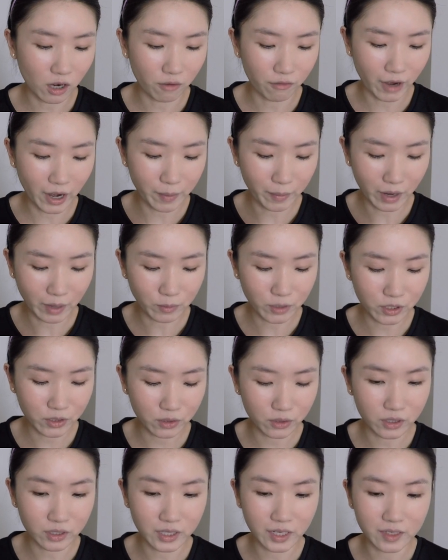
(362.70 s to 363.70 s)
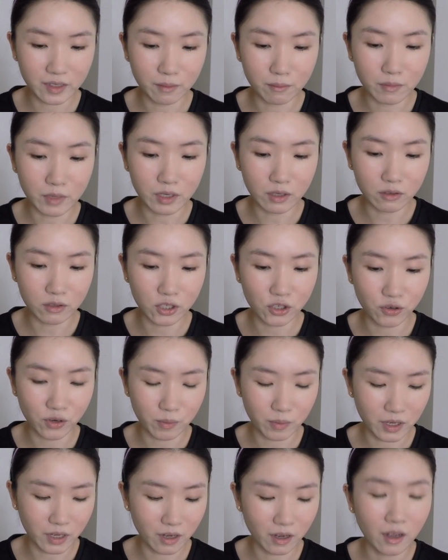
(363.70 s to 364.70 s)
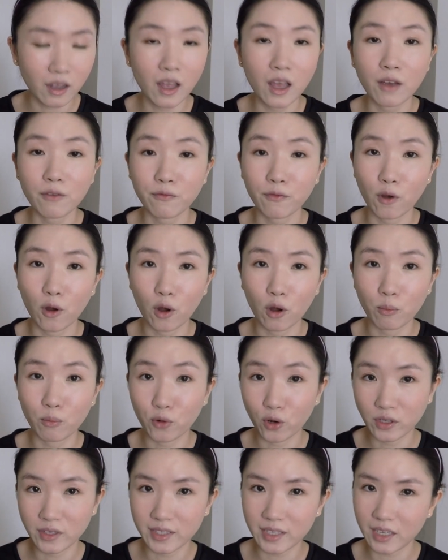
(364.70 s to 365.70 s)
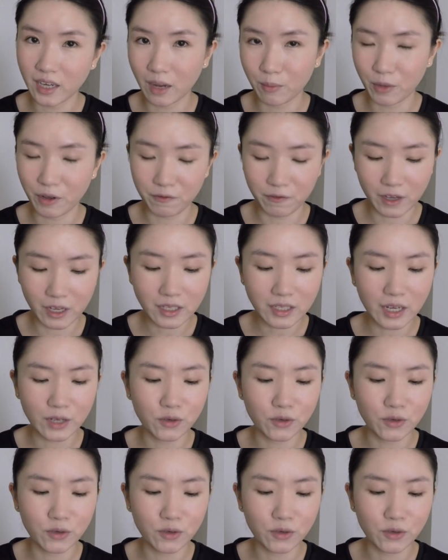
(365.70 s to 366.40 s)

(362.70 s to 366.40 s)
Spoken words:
out right, but I'm just going to take the middle strip here for bronzing up my face.